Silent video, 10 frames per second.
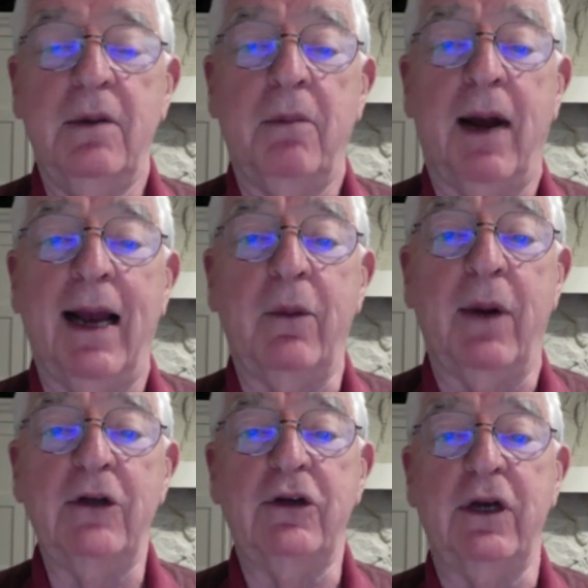My
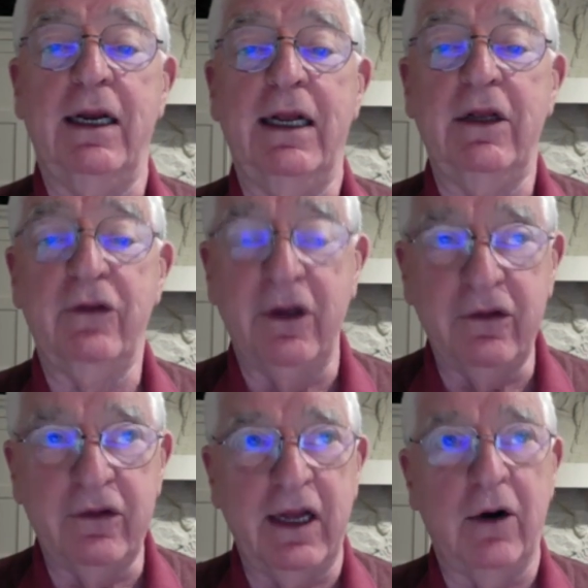question
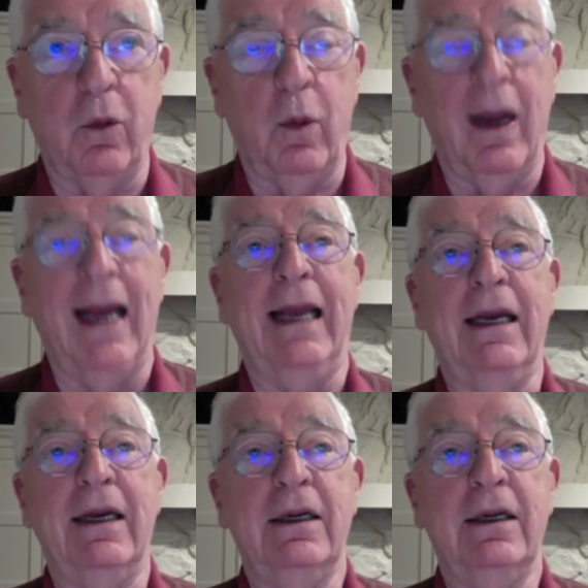is there a way